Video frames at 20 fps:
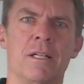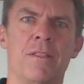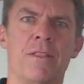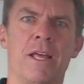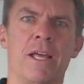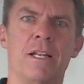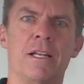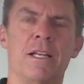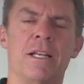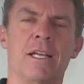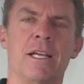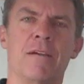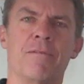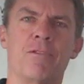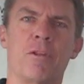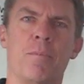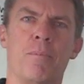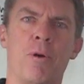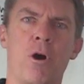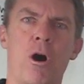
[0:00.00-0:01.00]
then if
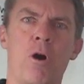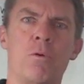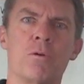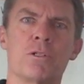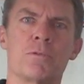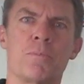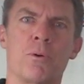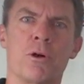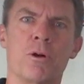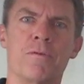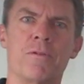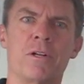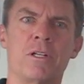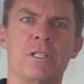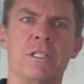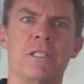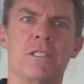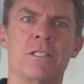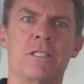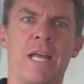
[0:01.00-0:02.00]
the ball was
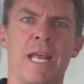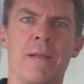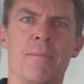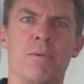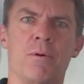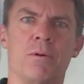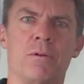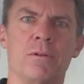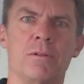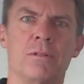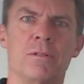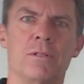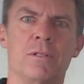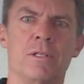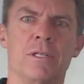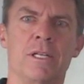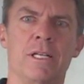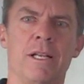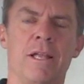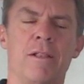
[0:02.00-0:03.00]
perfectly stable,
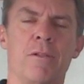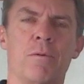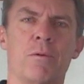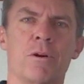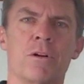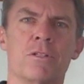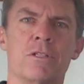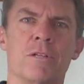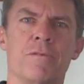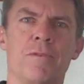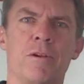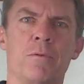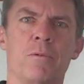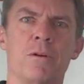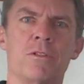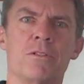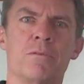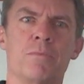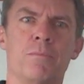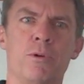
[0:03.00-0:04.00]
in other words, if it
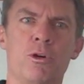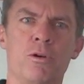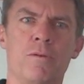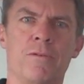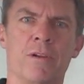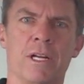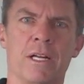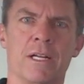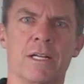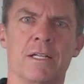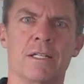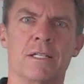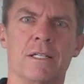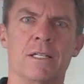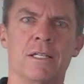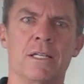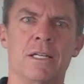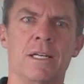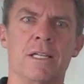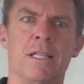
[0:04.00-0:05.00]
wasn't moving,
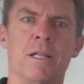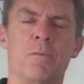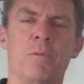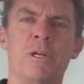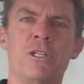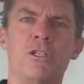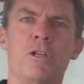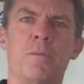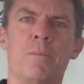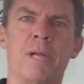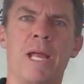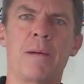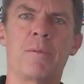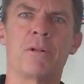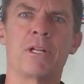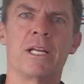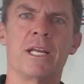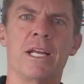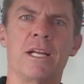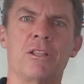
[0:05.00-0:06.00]
then we should be able
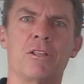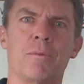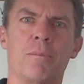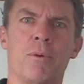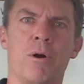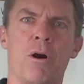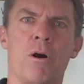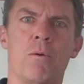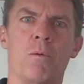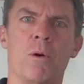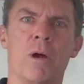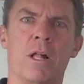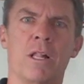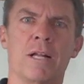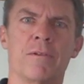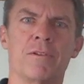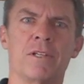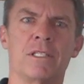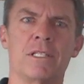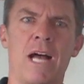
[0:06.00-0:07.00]
to hit the ball well
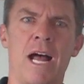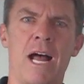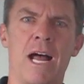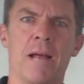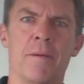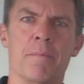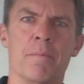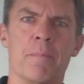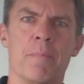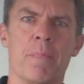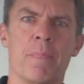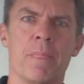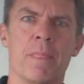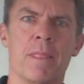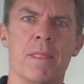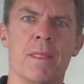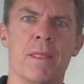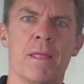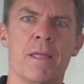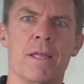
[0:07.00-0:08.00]
every time.
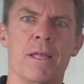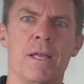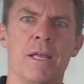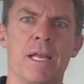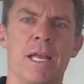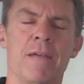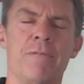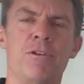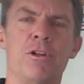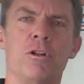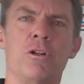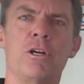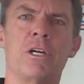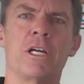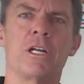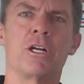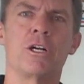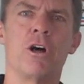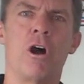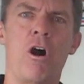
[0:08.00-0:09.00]
If you look
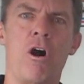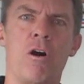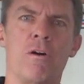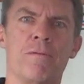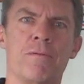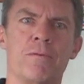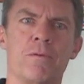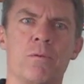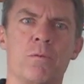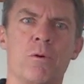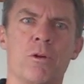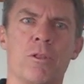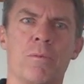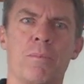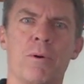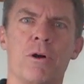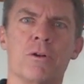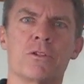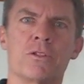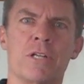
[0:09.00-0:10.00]
at golf, where the
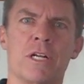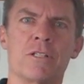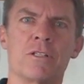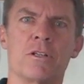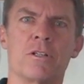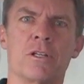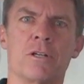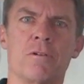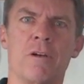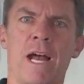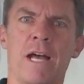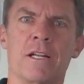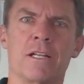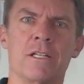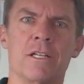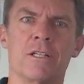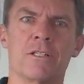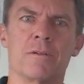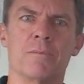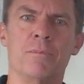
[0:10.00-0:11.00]
ball sits on the ground and
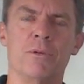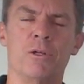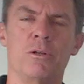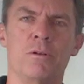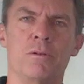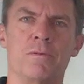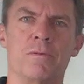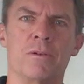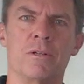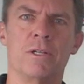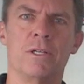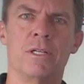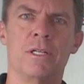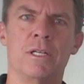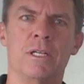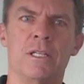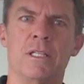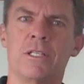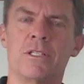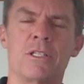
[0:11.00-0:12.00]
doesn't move,
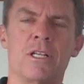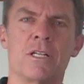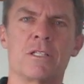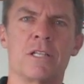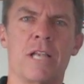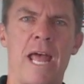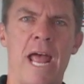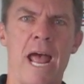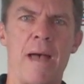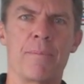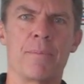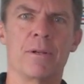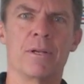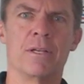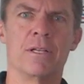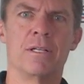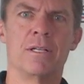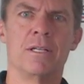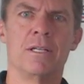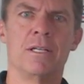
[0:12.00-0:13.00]
this doesn't happen.